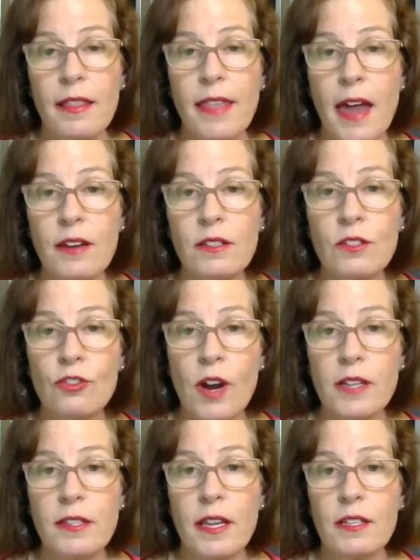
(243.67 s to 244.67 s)
That is a
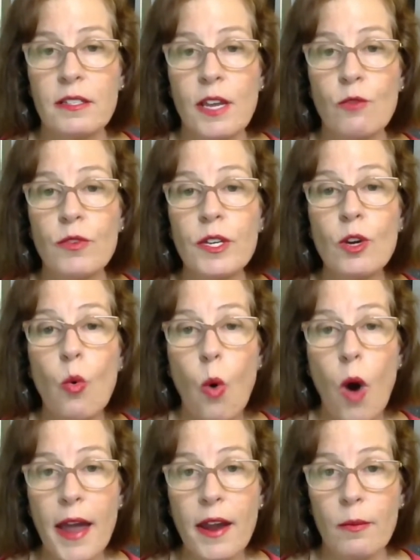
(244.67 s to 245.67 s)
trust that is a
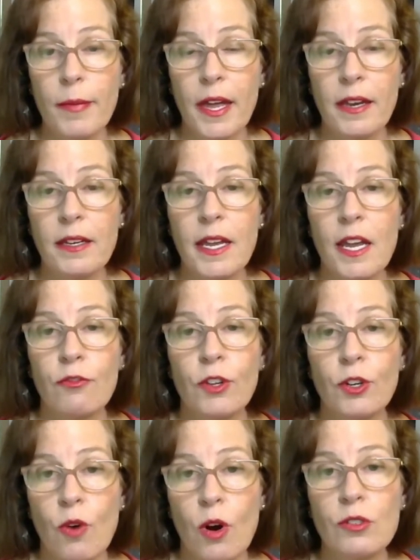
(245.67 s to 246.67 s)
requirement if the
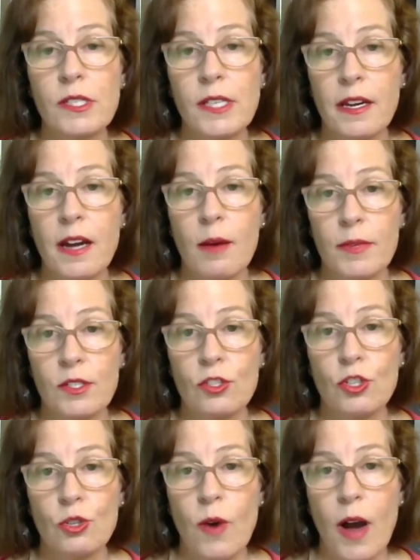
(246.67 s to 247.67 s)
gross income is
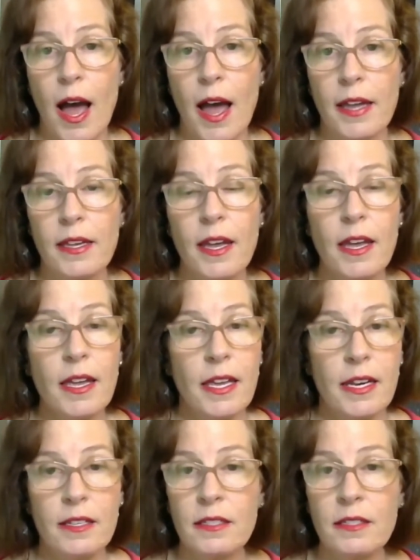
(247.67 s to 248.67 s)
too high. It
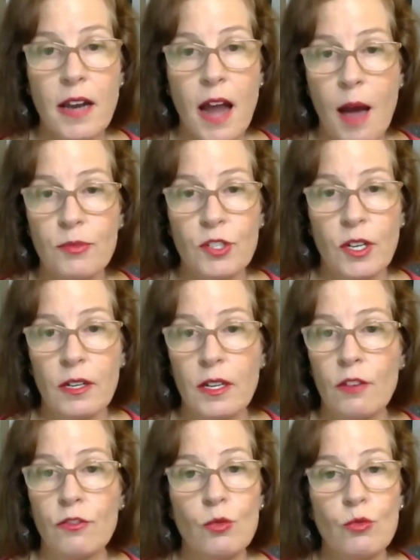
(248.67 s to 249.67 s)
isn't an option.
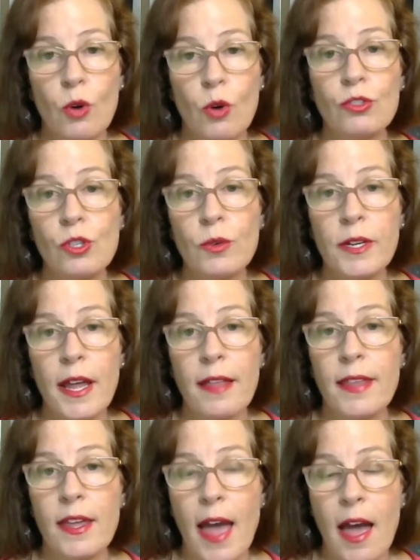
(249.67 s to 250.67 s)
If you don't do it and
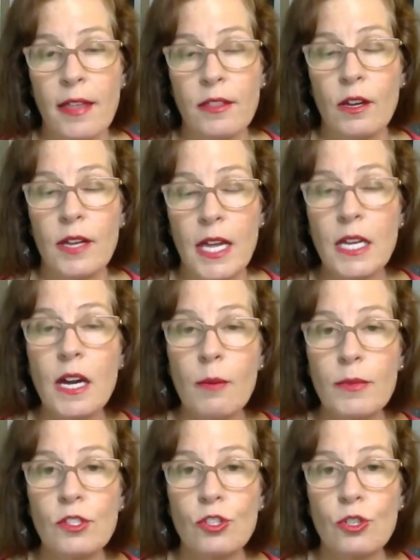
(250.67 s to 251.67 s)
the income
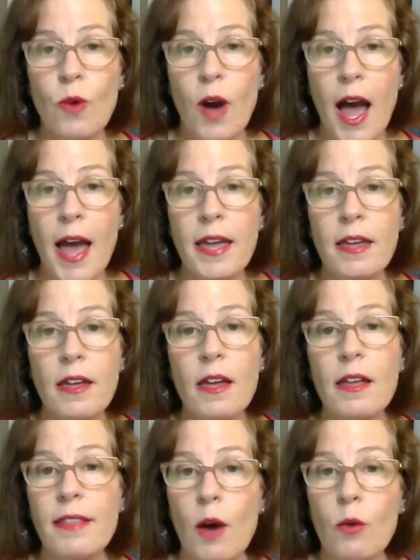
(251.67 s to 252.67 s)
is too high,
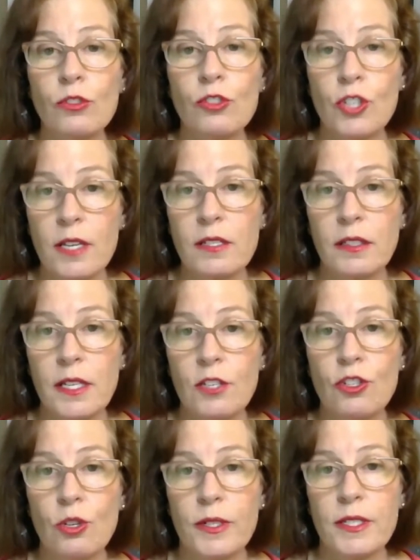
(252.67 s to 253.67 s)
that will just lead
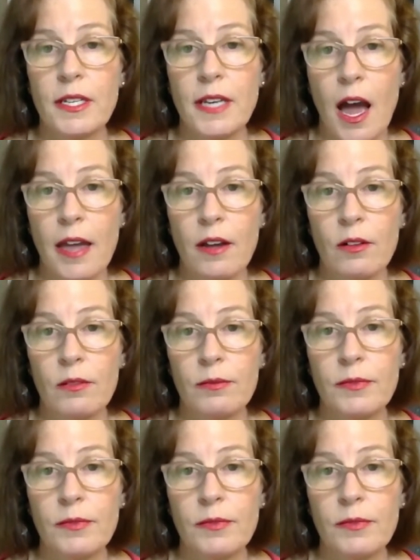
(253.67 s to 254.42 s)
to a denial.